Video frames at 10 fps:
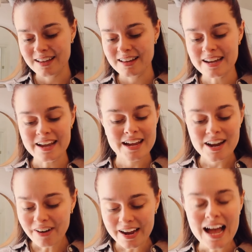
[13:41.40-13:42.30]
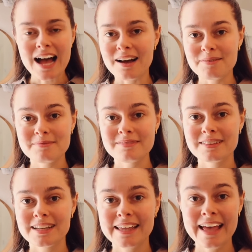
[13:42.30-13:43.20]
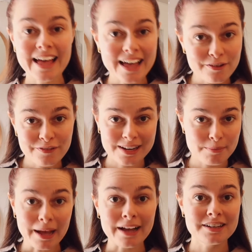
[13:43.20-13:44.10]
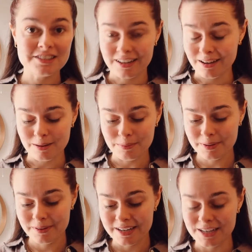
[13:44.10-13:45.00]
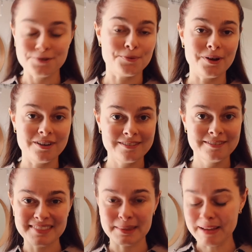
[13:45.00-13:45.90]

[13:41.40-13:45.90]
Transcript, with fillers: And yet here I am, carefully packaging up each one. The